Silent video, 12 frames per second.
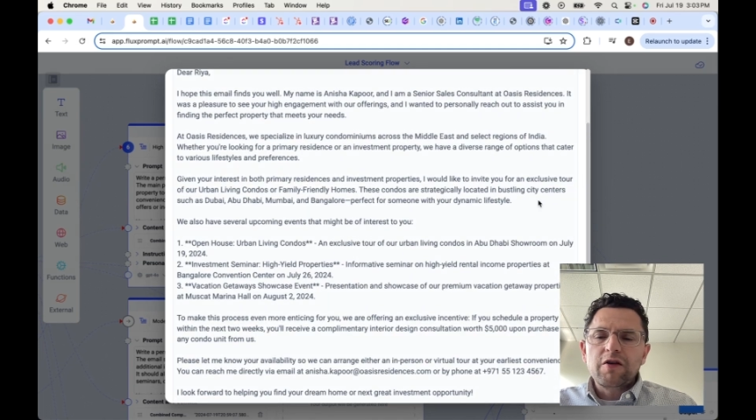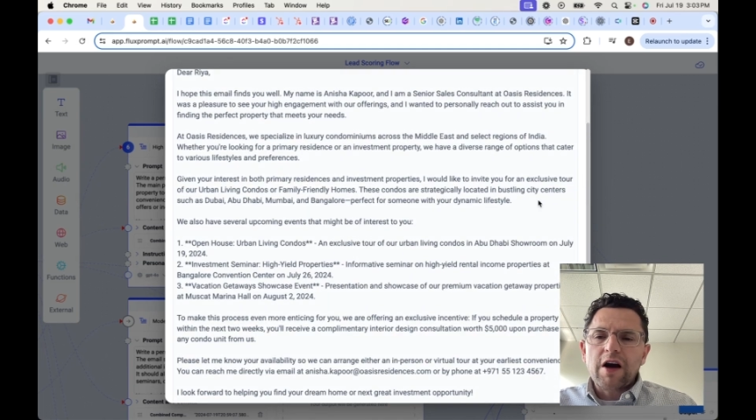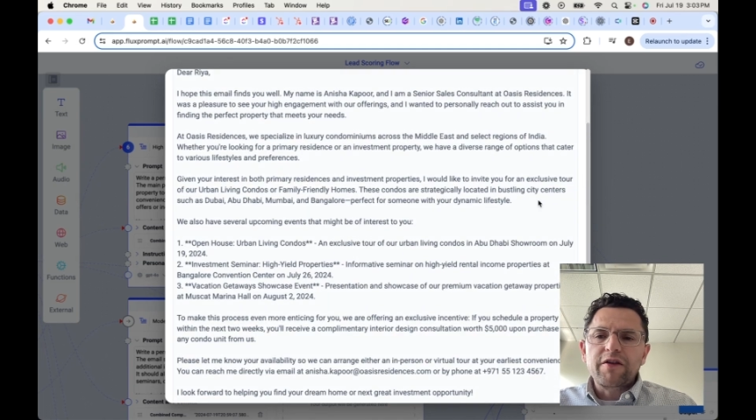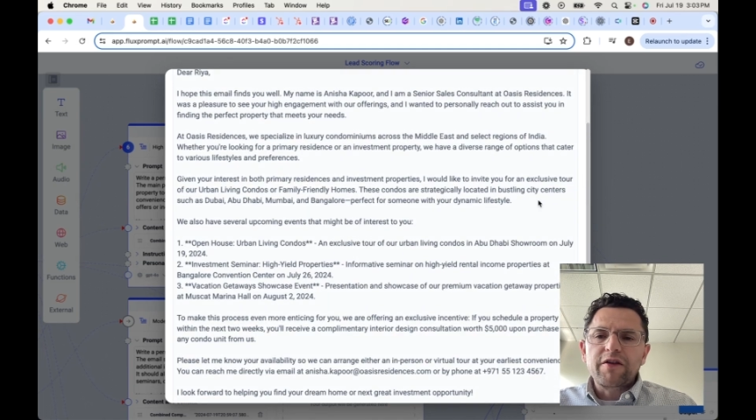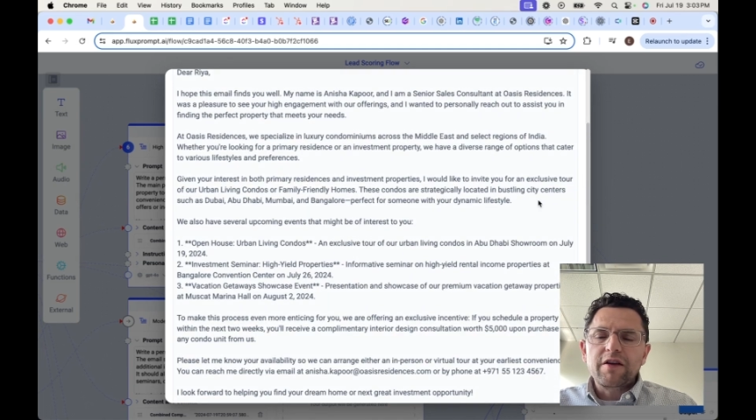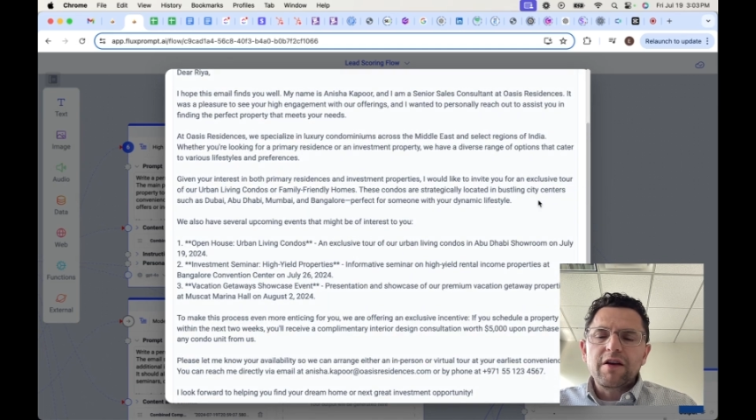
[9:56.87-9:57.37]

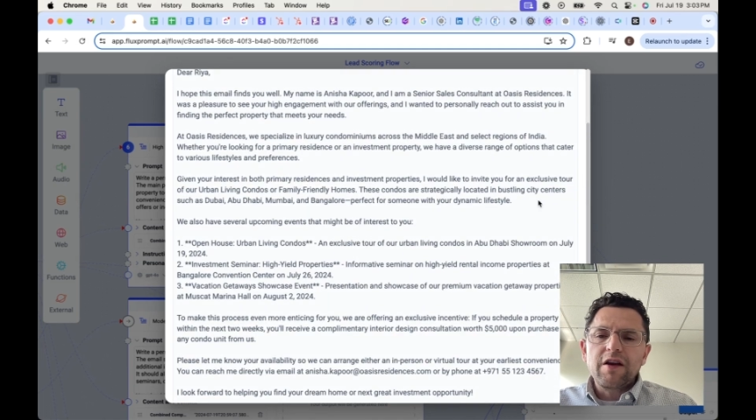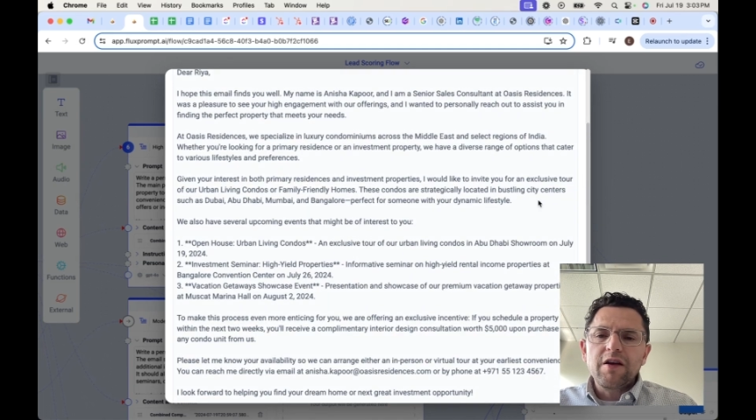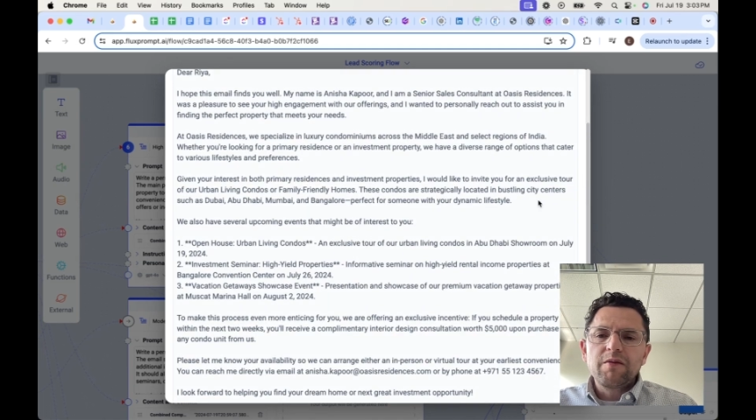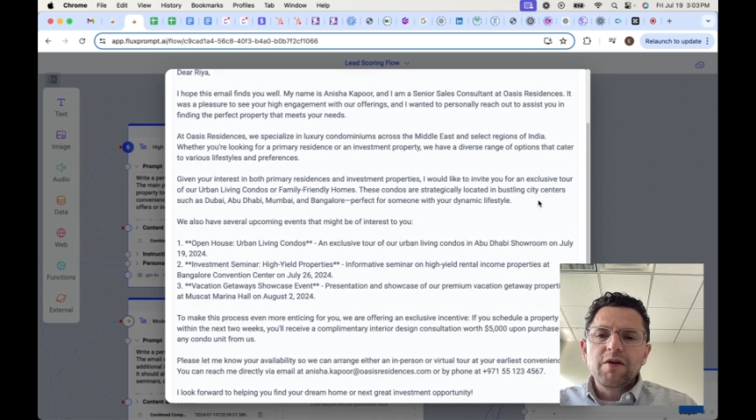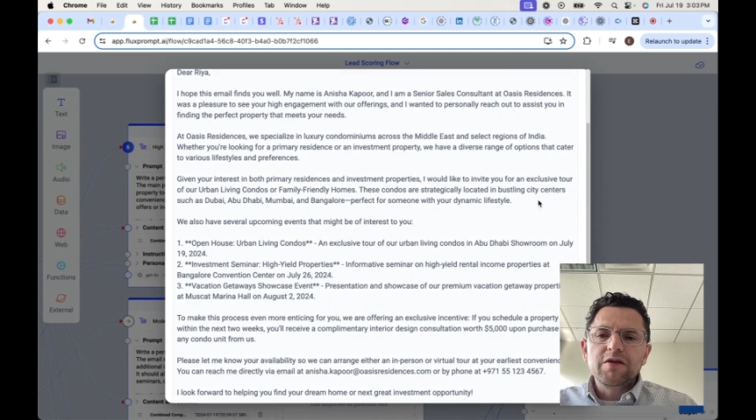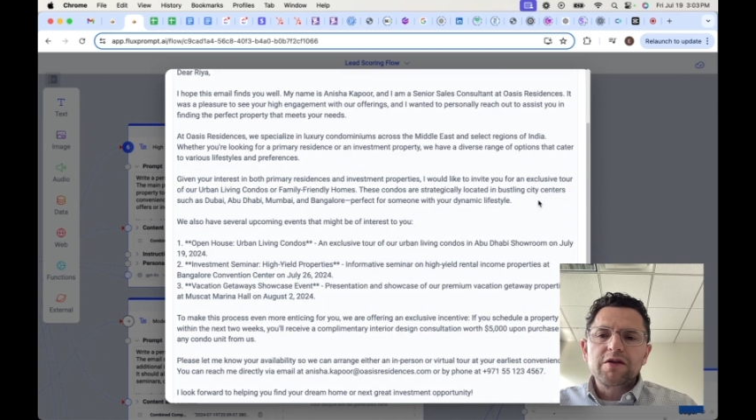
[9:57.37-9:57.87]
crafting the
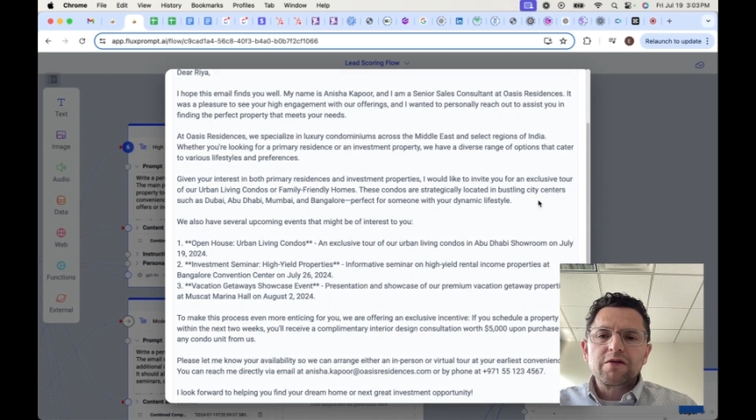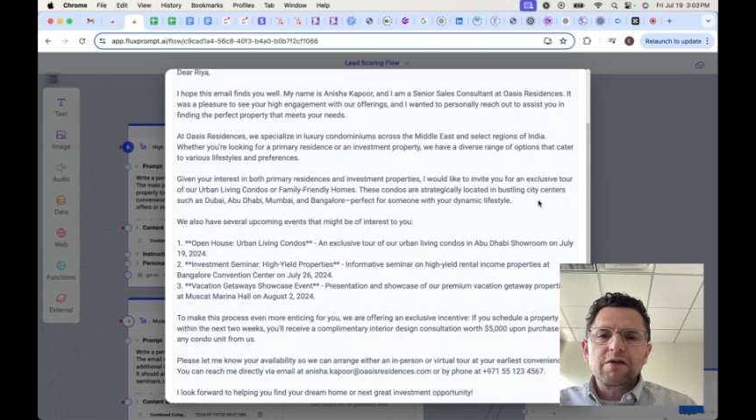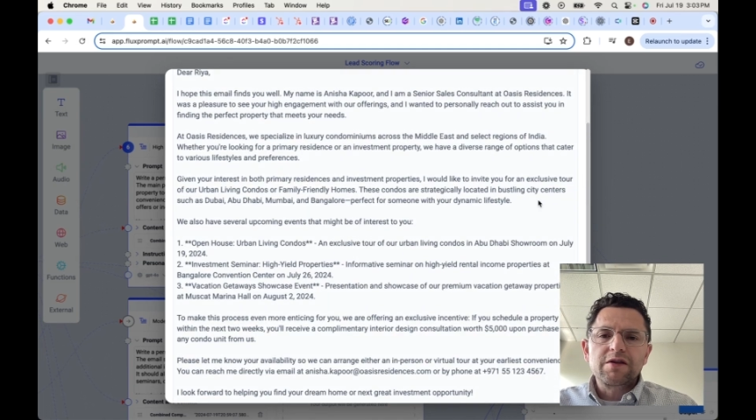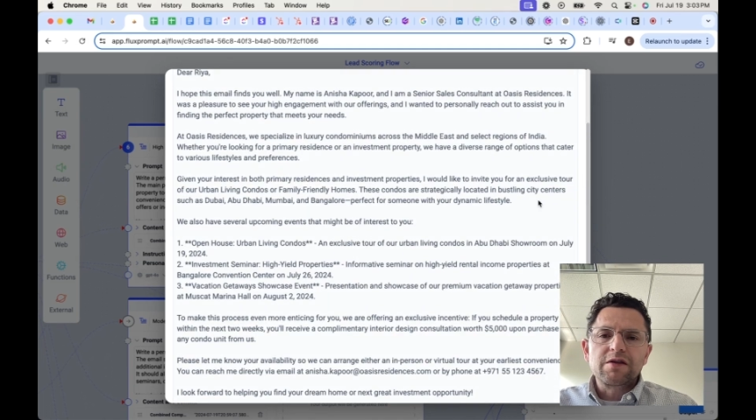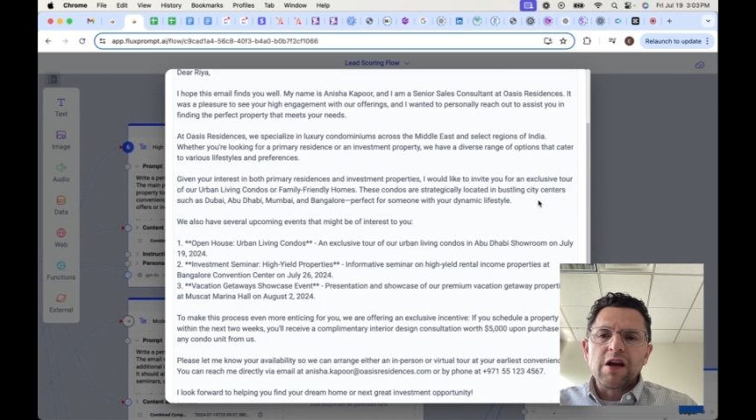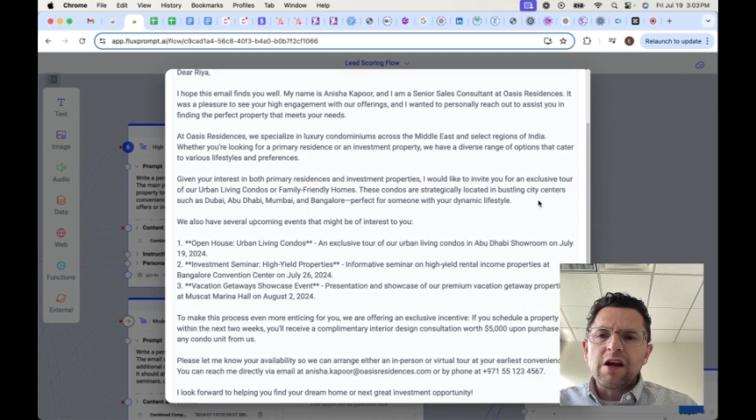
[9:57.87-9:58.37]
email so it's